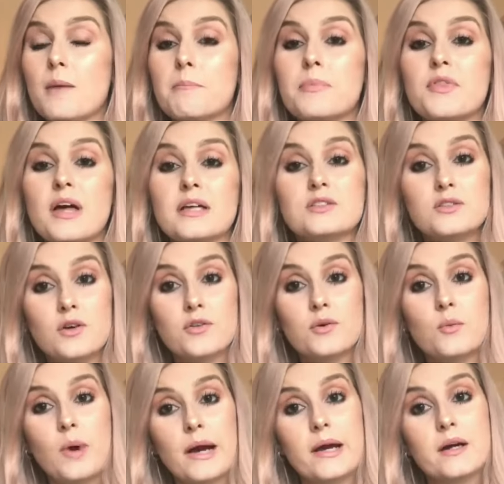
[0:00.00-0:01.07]
but that's not
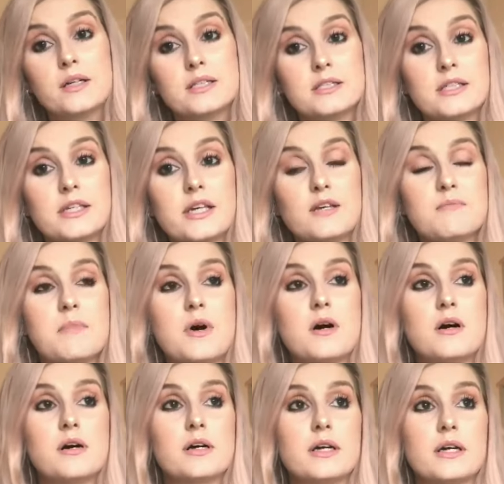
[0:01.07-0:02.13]
the way I see
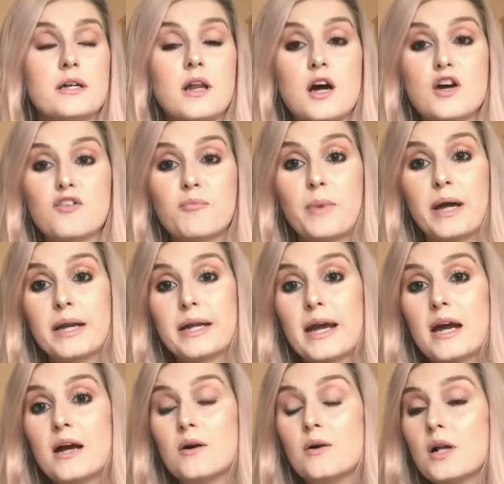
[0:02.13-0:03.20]
my life panning
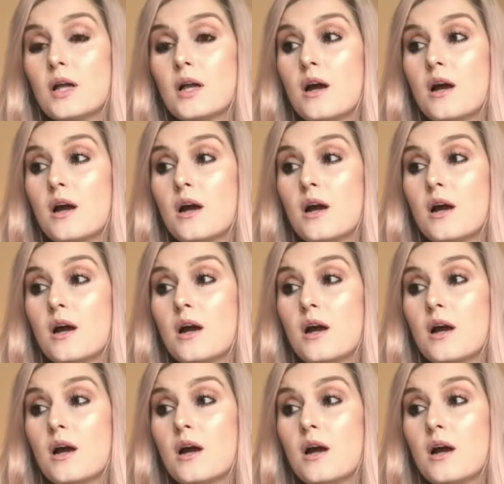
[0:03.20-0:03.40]
out.